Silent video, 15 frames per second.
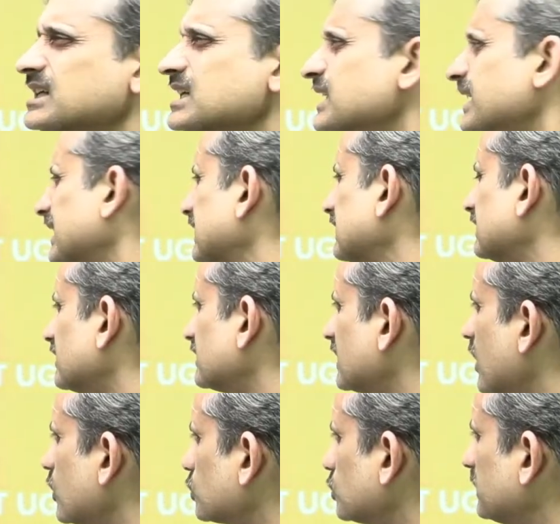It will turn
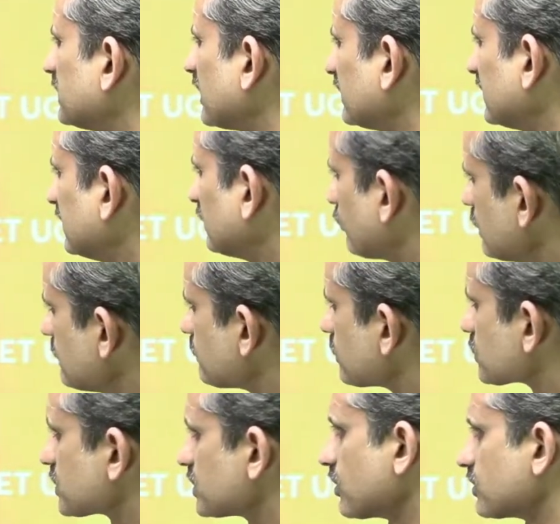out to be
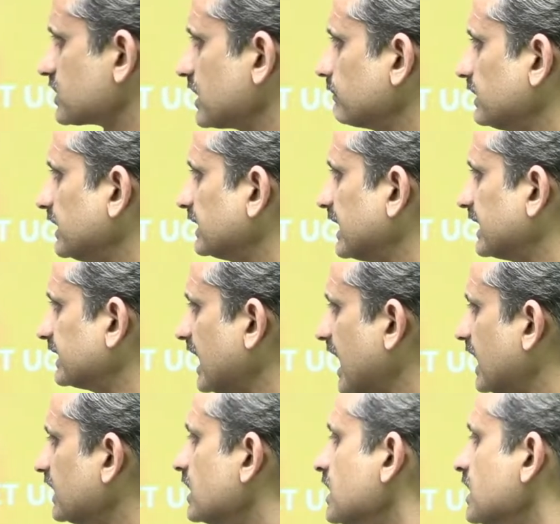33% or something like that.